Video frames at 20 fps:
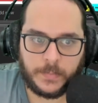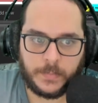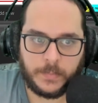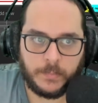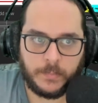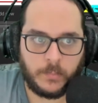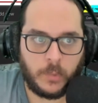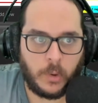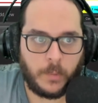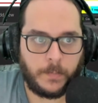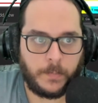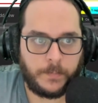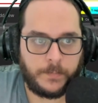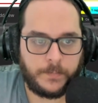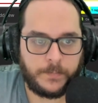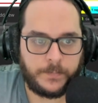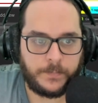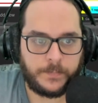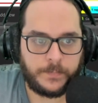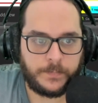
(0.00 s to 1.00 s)
Boom.
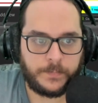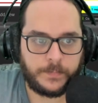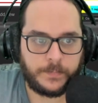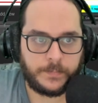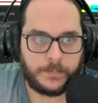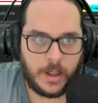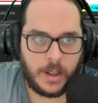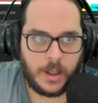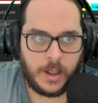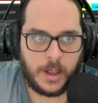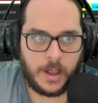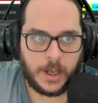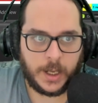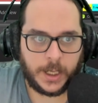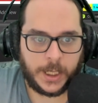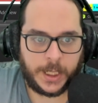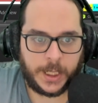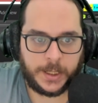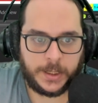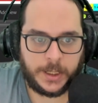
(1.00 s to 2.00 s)

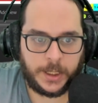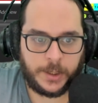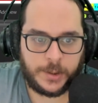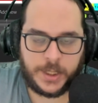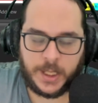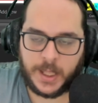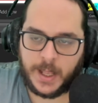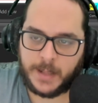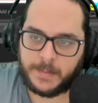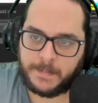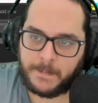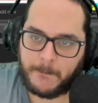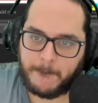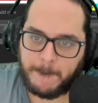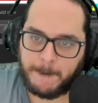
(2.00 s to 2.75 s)
Did you see that?